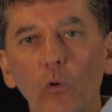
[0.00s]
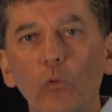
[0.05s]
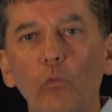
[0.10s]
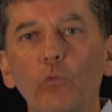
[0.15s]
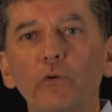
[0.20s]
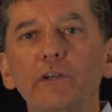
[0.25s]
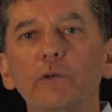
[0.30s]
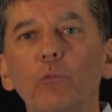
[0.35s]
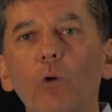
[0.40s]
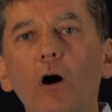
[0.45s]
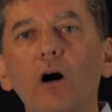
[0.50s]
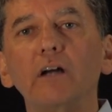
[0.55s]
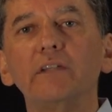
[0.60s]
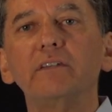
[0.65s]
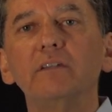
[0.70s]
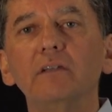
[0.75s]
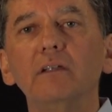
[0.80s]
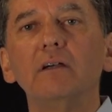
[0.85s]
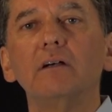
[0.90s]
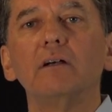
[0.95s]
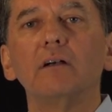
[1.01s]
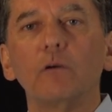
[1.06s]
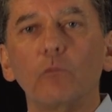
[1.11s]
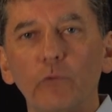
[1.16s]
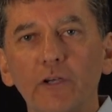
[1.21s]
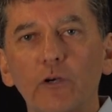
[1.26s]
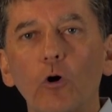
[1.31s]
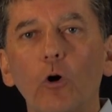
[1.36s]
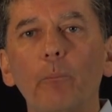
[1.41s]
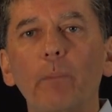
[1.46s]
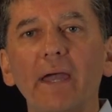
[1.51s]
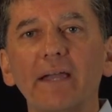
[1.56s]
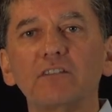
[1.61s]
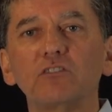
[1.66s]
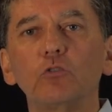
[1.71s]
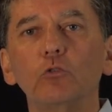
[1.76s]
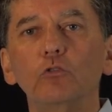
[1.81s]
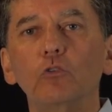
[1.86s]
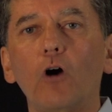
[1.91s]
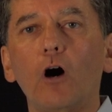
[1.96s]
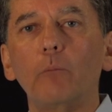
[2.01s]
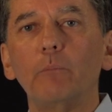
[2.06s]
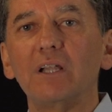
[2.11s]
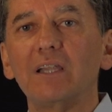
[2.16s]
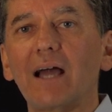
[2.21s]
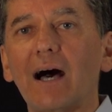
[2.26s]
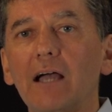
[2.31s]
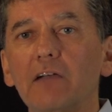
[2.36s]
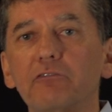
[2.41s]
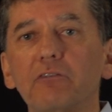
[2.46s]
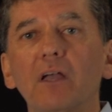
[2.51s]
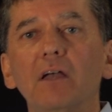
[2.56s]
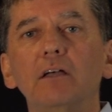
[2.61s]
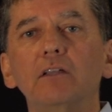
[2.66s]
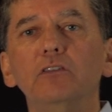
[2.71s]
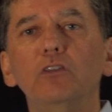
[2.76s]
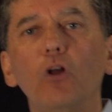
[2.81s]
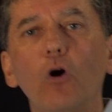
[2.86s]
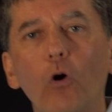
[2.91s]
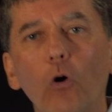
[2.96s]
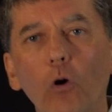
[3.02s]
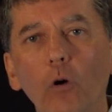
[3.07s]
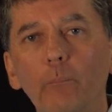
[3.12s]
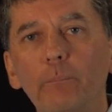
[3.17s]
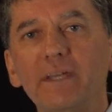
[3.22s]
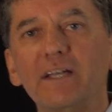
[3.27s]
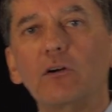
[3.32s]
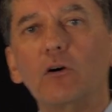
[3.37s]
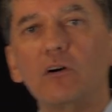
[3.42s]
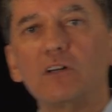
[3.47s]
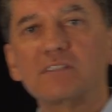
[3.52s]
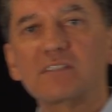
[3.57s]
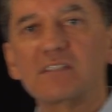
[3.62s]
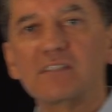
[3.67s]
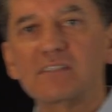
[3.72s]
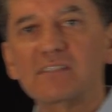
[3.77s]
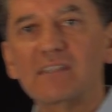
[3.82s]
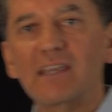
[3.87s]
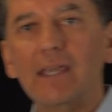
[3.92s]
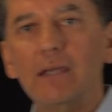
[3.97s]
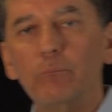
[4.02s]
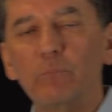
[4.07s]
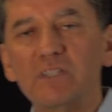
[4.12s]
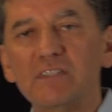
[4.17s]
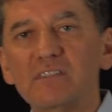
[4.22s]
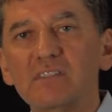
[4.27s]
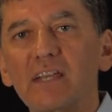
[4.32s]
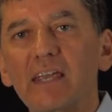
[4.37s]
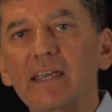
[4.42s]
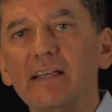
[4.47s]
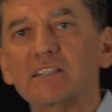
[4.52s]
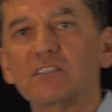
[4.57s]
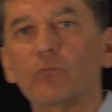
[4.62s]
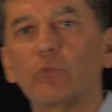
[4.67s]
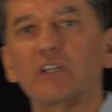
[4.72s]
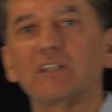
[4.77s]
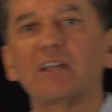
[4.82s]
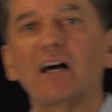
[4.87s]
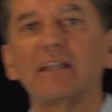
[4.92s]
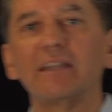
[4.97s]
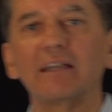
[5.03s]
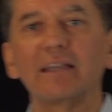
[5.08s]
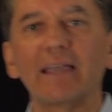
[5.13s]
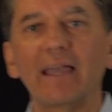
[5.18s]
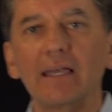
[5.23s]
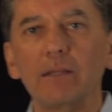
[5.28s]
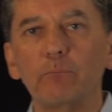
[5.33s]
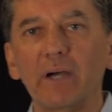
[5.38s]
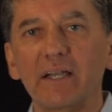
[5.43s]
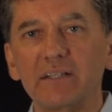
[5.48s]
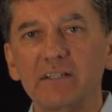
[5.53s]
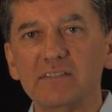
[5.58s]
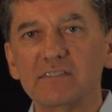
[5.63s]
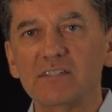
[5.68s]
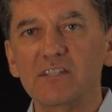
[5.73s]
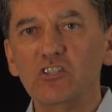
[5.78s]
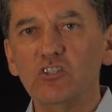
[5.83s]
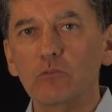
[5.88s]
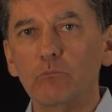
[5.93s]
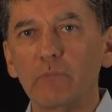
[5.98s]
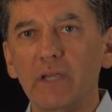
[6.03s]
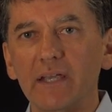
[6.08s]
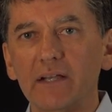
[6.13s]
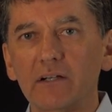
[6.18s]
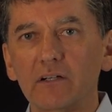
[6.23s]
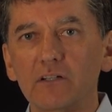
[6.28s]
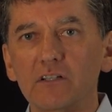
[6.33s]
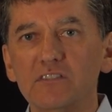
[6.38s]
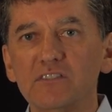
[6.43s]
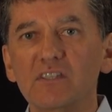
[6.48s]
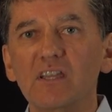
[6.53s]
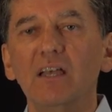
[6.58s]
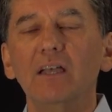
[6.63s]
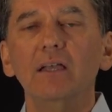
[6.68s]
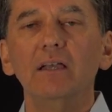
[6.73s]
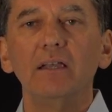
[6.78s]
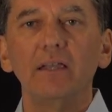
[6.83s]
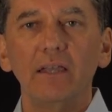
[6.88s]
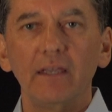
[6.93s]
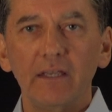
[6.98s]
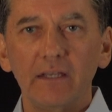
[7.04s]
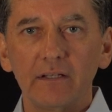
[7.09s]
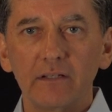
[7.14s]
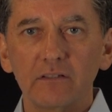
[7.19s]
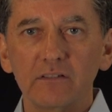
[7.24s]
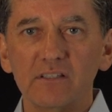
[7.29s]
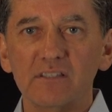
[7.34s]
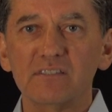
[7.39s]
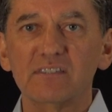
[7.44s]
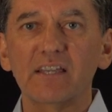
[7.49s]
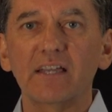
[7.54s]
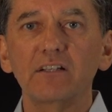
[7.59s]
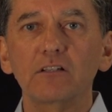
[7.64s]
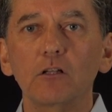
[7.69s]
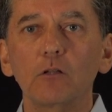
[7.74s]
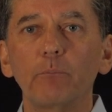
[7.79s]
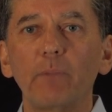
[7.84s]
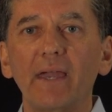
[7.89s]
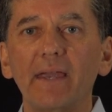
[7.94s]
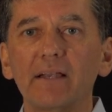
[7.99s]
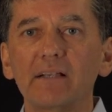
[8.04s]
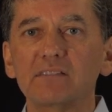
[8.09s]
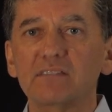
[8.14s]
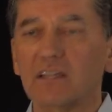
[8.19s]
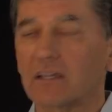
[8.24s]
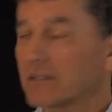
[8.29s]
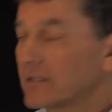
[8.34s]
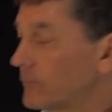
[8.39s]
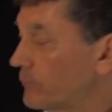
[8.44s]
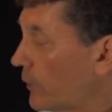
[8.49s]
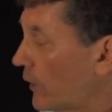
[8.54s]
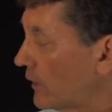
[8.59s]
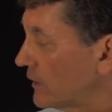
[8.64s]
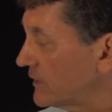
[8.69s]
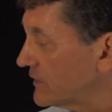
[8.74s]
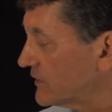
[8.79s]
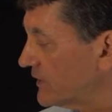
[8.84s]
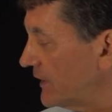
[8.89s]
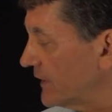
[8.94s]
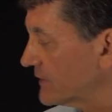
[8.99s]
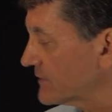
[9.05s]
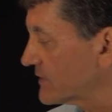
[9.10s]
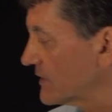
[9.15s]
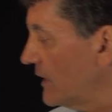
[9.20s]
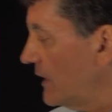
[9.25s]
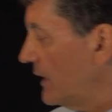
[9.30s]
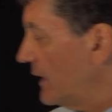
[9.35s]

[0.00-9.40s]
we won, we go back to normal life. No, because the same mistakes were done again by decision makers in central banks and in politics.